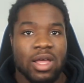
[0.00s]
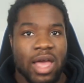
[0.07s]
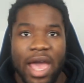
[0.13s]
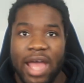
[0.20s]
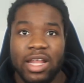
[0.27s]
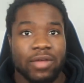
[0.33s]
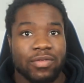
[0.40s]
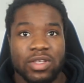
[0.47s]

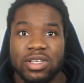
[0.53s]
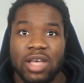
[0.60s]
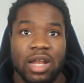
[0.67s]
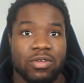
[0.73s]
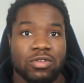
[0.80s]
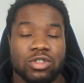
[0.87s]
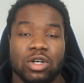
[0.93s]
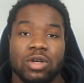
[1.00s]
any of these kind
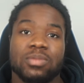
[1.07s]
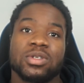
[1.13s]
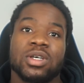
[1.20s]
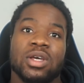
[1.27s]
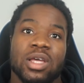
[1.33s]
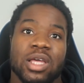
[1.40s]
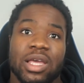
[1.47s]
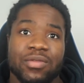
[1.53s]
of jobs,
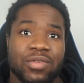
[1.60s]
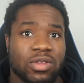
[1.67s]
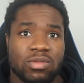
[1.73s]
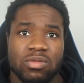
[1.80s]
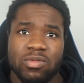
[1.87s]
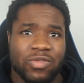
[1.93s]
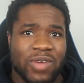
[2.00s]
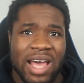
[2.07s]
even
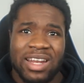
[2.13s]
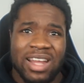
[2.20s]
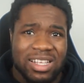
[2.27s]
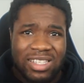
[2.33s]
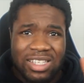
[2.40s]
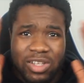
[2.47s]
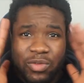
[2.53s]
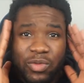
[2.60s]
finance,
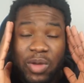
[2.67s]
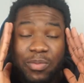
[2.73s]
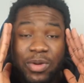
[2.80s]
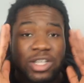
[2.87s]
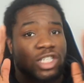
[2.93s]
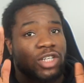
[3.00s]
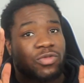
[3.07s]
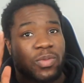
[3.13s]
there's an
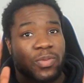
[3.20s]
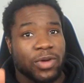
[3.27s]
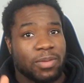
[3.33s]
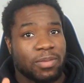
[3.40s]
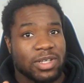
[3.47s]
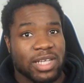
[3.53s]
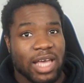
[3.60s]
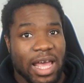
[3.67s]
apprenticeship for pretty
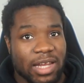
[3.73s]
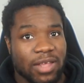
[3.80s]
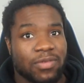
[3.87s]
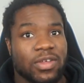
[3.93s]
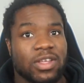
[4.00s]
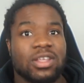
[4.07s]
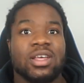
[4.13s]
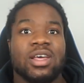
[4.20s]
much
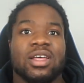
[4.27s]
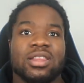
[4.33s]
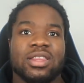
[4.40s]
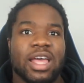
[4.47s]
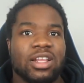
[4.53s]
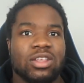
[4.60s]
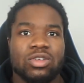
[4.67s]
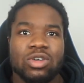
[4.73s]
anything,
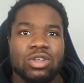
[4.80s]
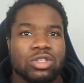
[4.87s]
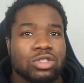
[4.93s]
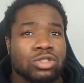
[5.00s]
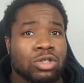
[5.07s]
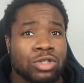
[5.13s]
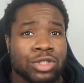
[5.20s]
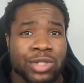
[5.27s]
then you can
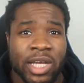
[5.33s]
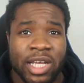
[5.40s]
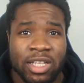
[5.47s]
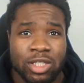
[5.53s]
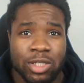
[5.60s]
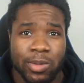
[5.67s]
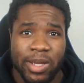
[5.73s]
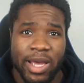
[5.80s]
just go straight
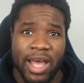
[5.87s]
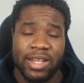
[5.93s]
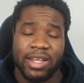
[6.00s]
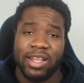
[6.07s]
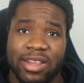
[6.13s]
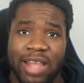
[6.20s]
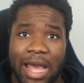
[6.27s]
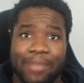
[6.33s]
into it. And
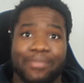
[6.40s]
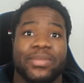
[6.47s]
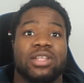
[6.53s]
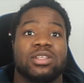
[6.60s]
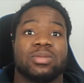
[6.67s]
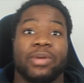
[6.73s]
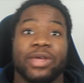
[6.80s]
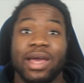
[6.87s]
that
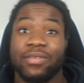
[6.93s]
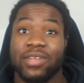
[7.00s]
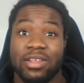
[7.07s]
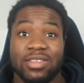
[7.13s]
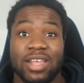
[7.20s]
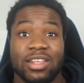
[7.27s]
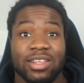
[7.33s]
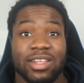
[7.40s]
means, but you have to
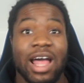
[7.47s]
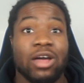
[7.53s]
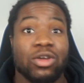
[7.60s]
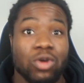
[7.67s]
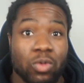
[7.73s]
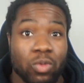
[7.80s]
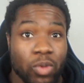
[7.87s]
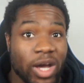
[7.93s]
understand, now
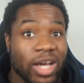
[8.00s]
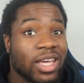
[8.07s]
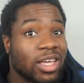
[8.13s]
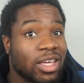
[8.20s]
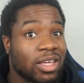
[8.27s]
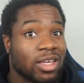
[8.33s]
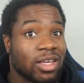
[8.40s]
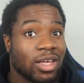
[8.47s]
you're
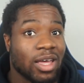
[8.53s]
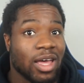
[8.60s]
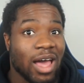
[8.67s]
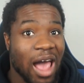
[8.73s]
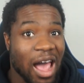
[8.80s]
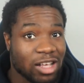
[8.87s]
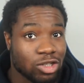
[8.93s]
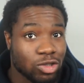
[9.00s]
working
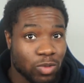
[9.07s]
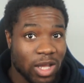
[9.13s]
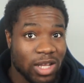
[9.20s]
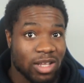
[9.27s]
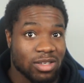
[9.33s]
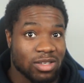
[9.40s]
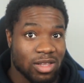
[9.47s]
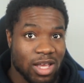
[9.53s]
as well
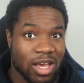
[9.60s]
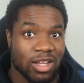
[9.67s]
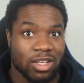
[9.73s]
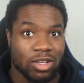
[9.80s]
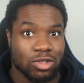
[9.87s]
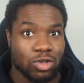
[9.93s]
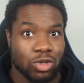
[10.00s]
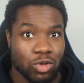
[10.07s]
as
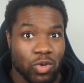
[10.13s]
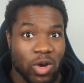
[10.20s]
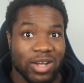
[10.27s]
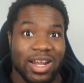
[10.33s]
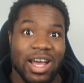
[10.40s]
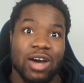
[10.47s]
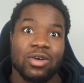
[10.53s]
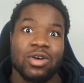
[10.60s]
learning, so you are
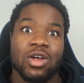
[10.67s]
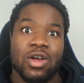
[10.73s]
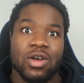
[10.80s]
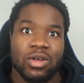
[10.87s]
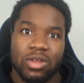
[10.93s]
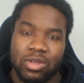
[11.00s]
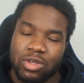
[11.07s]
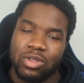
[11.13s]
now,
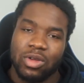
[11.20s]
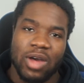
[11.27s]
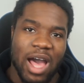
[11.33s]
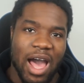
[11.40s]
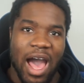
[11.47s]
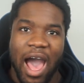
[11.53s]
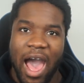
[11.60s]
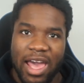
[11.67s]
you know, a
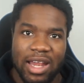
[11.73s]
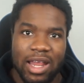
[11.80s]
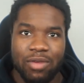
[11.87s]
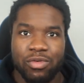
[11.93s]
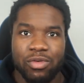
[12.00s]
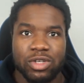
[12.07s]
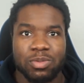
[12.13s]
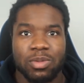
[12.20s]
higher
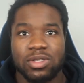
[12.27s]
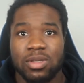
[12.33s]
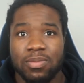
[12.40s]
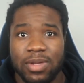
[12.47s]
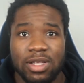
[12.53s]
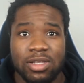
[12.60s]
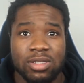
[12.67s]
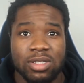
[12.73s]
level of
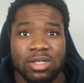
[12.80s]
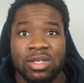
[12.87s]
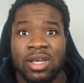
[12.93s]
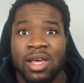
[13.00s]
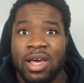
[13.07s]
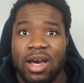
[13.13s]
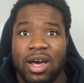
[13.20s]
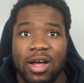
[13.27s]
responsibility
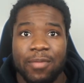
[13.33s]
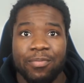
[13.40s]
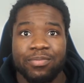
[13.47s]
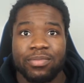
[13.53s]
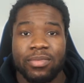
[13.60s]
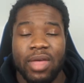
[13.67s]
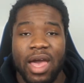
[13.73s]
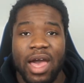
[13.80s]

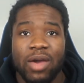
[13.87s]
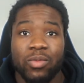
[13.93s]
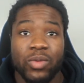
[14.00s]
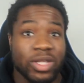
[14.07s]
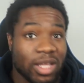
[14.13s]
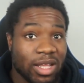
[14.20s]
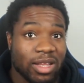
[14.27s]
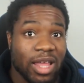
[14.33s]

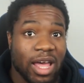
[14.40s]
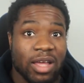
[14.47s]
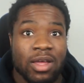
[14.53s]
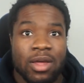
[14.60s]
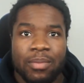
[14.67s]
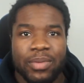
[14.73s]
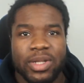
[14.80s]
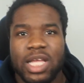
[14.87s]
within that,
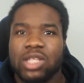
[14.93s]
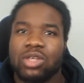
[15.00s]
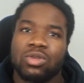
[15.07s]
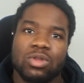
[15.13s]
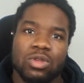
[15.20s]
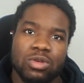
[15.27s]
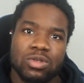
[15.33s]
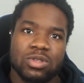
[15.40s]
but then you
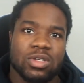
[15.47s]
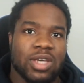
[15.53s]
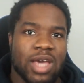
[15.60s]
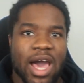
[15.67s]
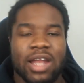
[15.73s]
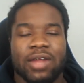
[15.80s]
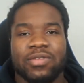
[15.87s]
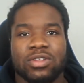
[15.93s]
lose
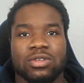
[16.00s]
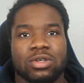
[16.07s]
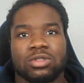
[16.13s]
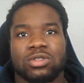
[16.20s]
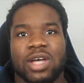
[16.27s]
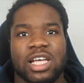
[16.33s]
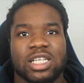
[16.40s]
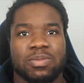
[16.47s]
kind of the
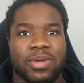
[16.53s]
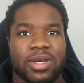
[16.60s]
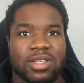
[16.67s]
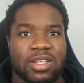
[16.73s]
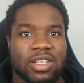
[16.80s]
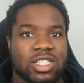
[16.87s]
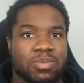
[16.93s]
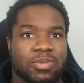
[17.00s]
social aspect
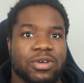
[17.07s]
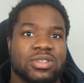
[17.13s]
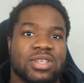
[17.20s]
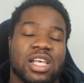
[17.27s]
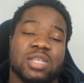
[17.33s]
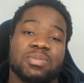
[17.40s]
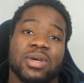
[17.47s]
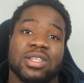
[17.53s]
and experience
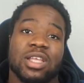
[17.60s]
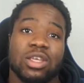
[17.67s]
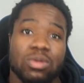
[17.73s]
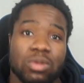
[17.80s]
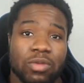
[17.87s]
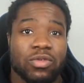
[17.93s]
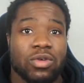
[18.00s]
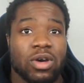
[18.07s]
aspect that you
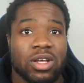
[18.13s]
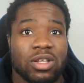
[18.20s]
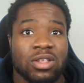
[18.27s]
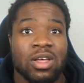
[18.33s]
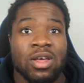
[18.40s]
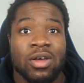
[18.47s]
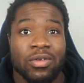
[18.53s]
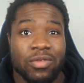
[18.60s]
would have gotten
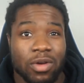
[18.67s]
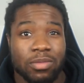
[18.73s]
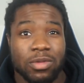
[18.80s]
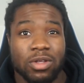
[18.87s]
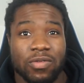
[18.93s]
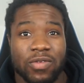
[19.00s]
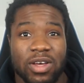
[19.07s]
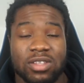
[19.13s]
from
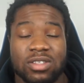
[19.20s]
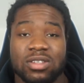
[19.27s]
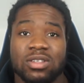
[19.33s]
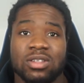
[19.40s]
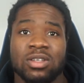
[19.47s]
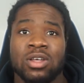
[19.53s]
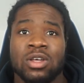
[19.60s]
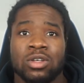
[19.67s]

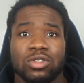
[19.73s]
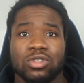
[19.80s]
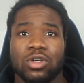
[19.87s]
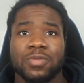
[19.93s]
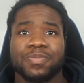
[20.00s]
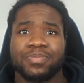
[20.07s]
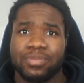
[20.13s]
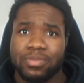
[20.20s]
university.
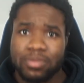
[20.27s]
So